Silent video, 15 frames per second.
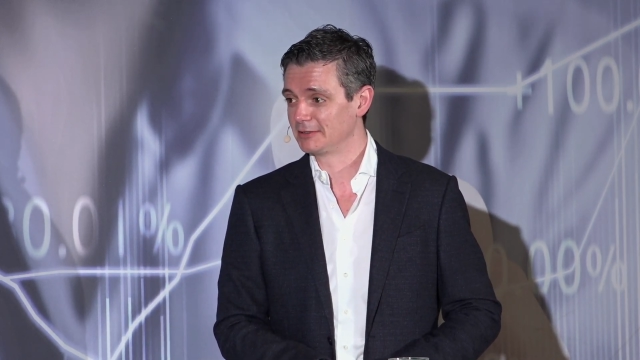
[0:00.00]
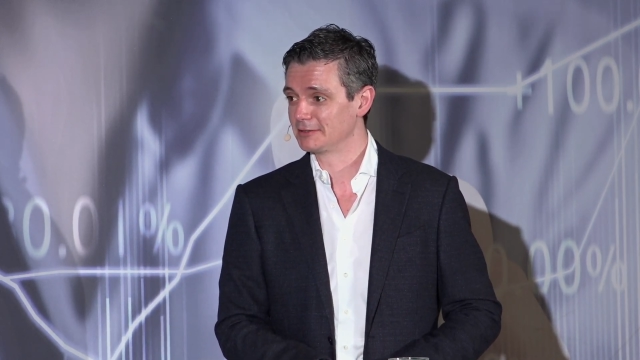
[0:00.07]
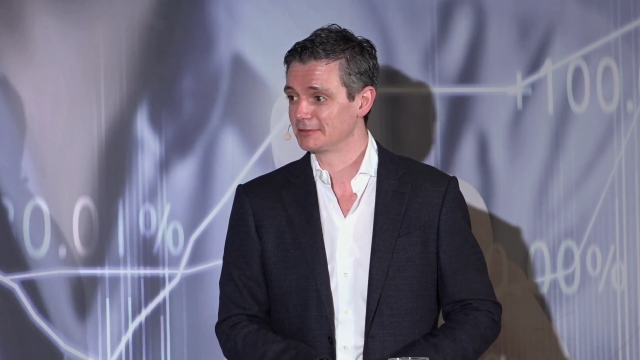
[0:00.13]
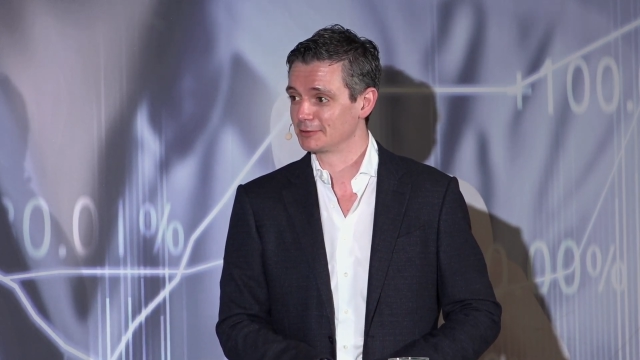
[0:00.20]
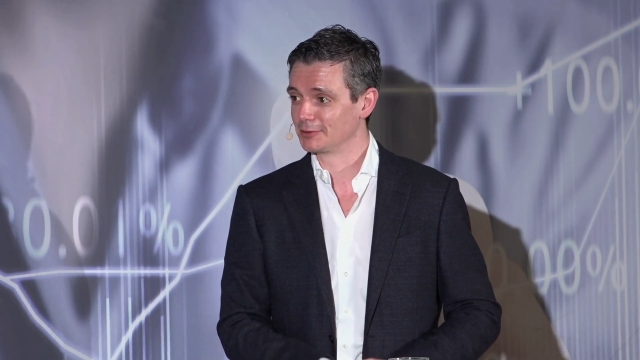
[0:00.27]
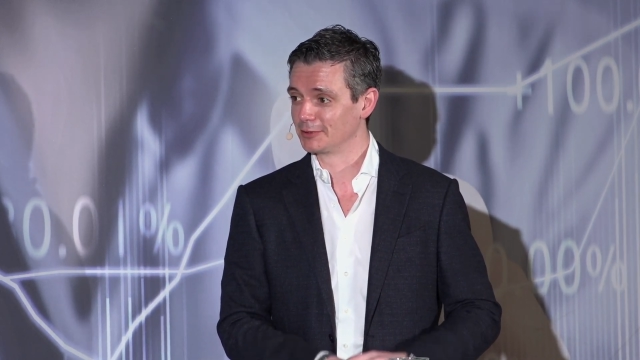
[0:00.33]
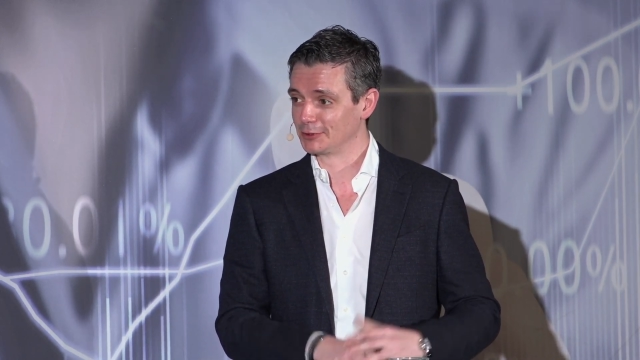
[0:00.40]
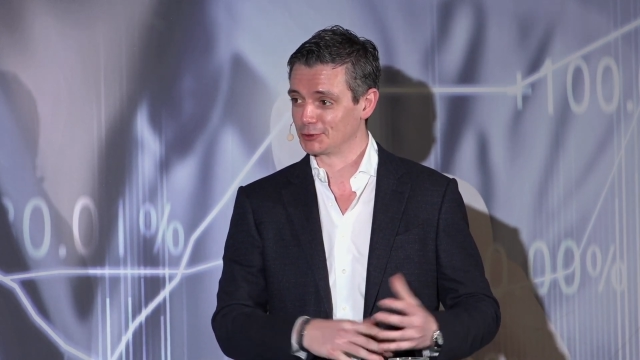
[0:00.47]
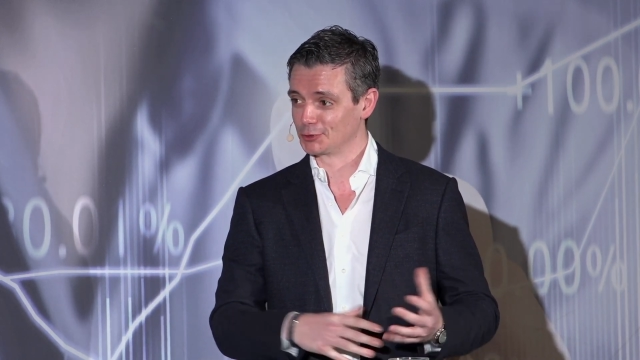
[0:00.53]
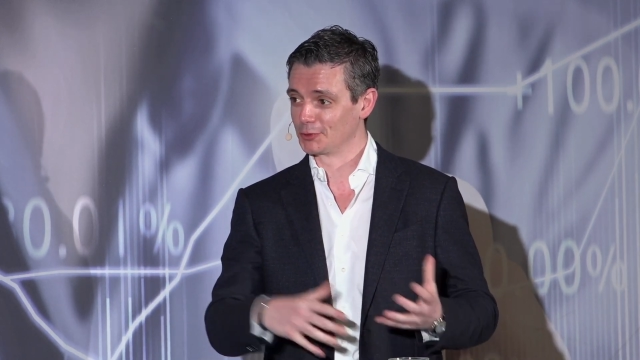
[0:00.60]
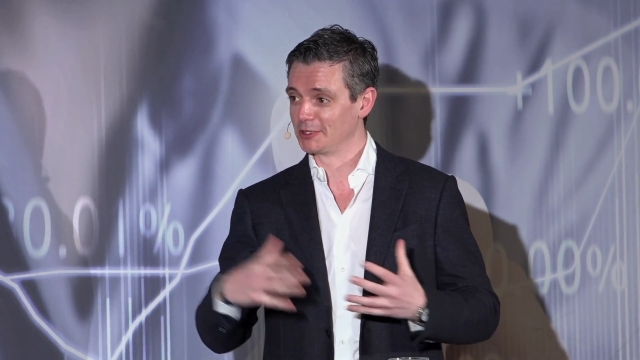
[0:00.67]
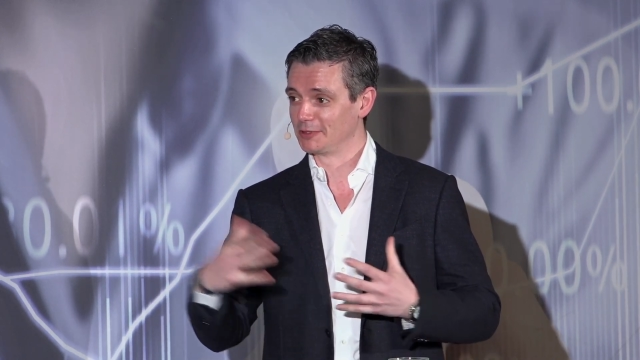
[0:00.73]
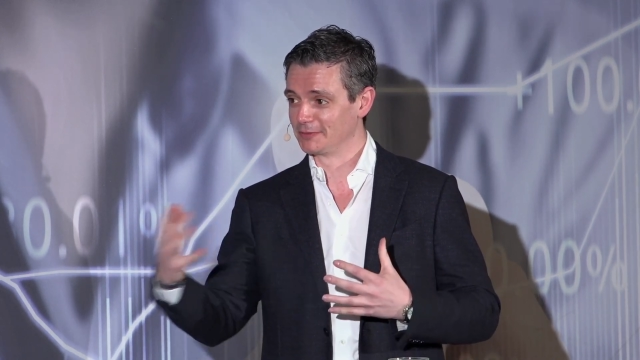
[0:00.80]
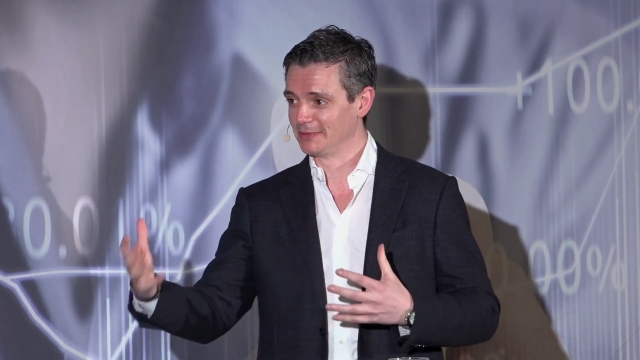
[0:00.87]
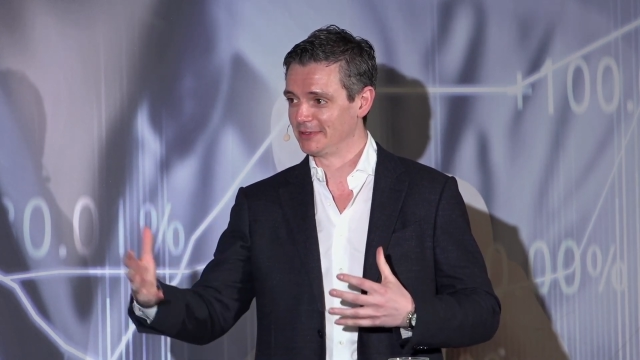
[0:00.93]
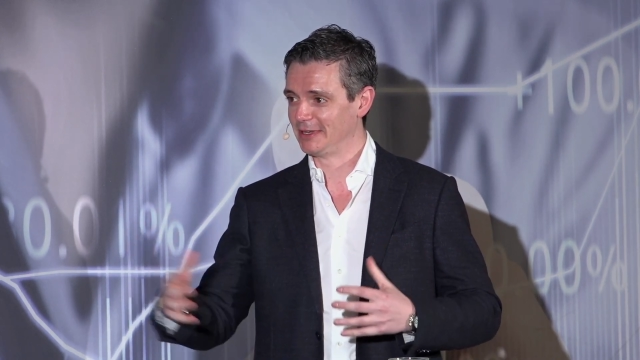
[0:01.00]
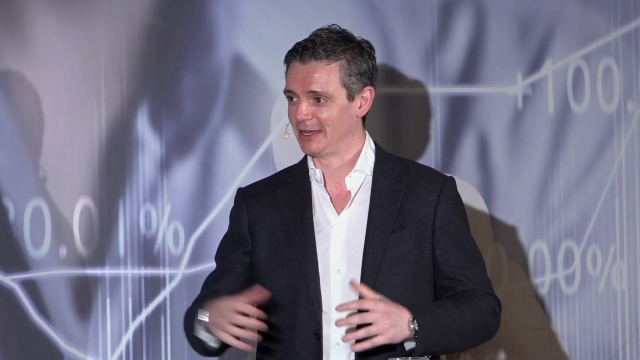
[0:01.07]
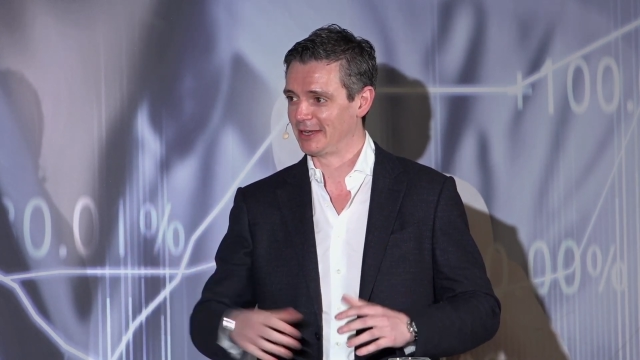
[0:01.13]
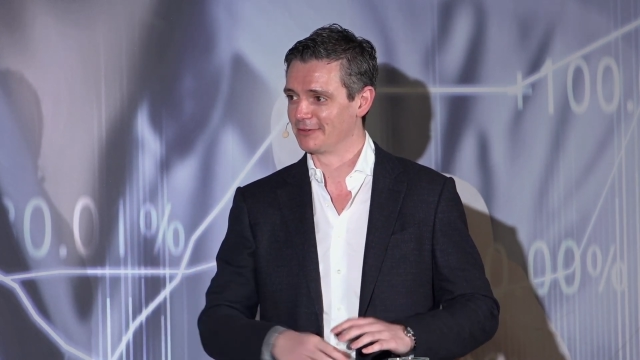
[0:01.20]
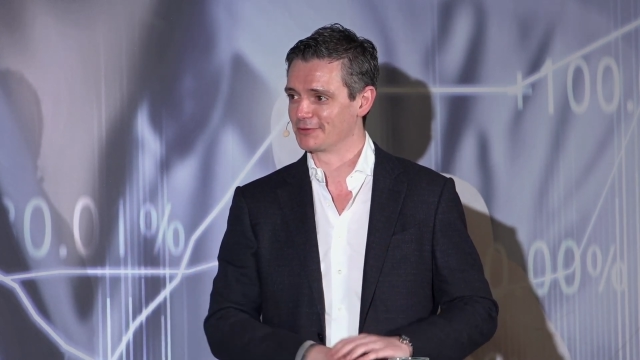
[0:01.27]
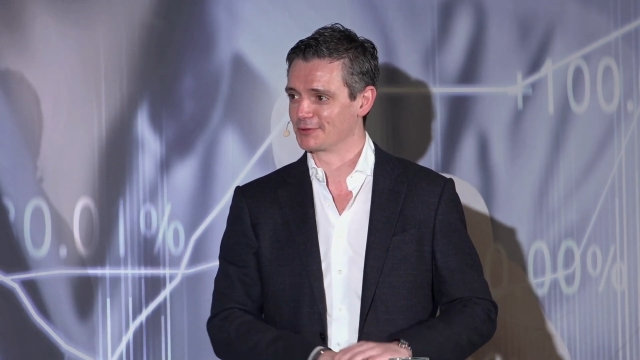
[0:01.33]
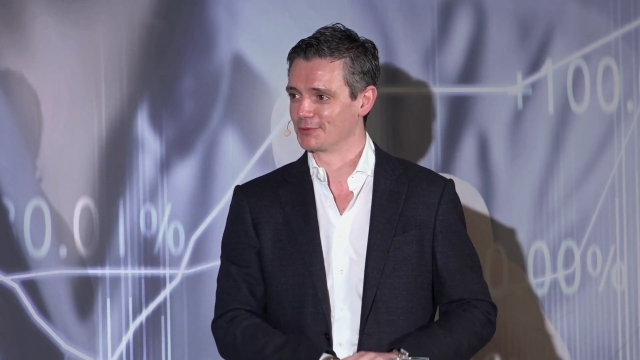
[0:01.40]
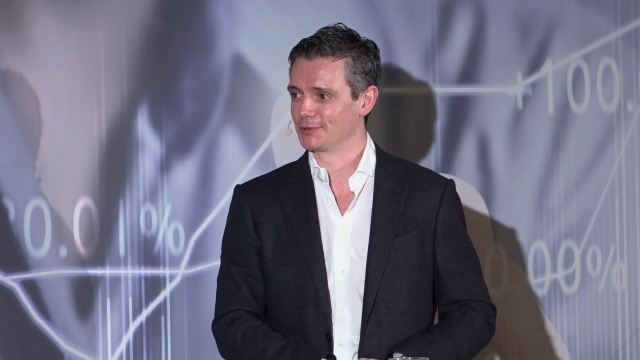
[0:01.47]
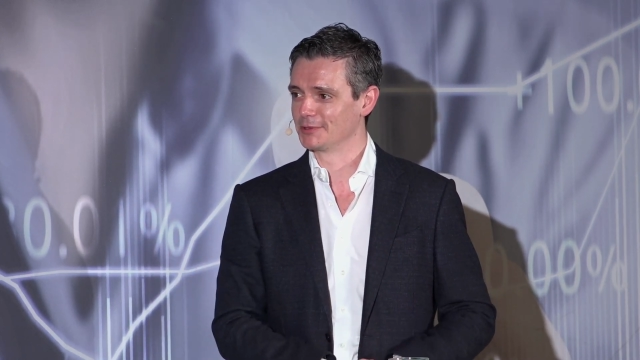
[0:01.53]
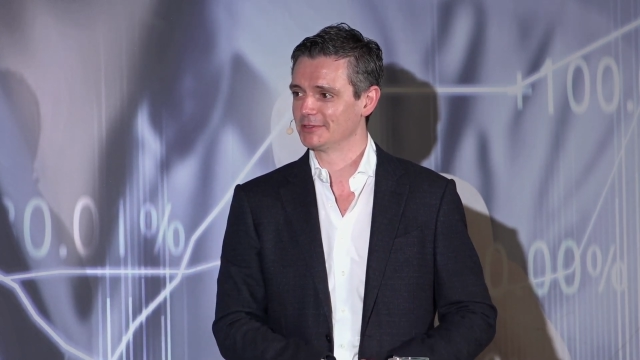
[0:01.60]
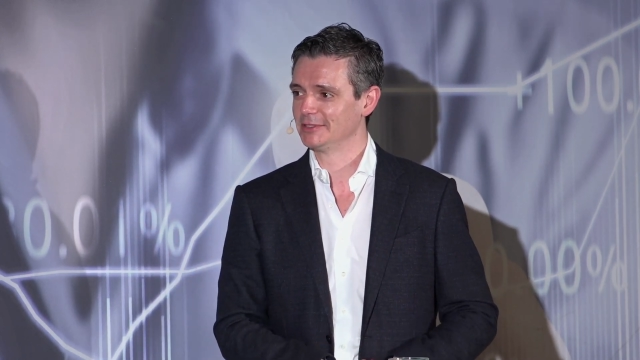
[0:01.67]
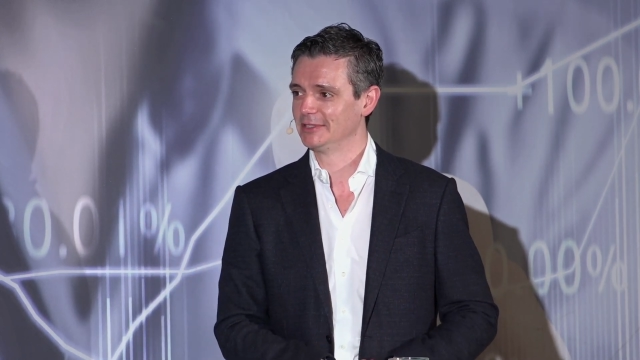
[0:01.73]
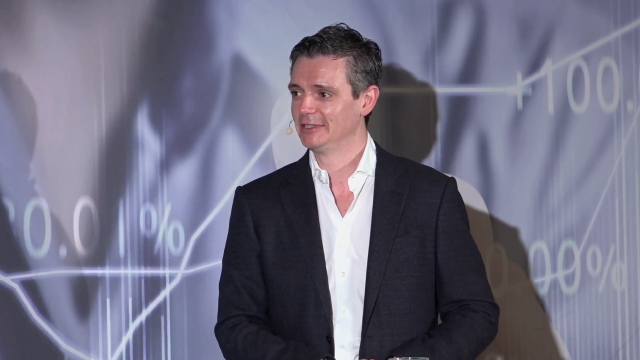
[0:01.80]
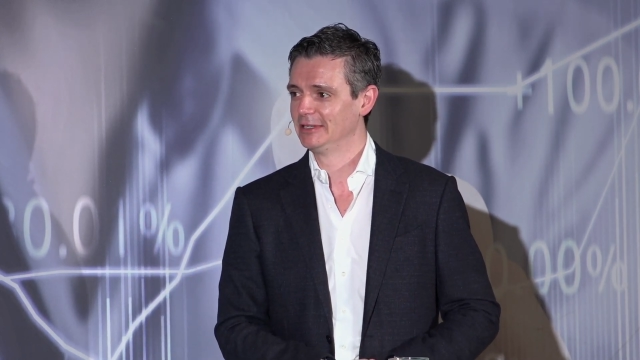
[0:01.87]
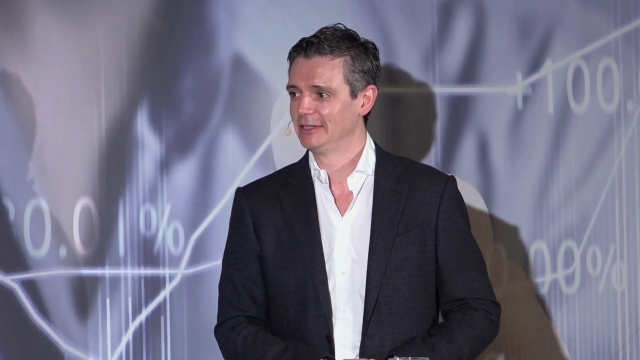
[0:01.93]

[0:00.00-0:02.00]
So I joined him afterwards.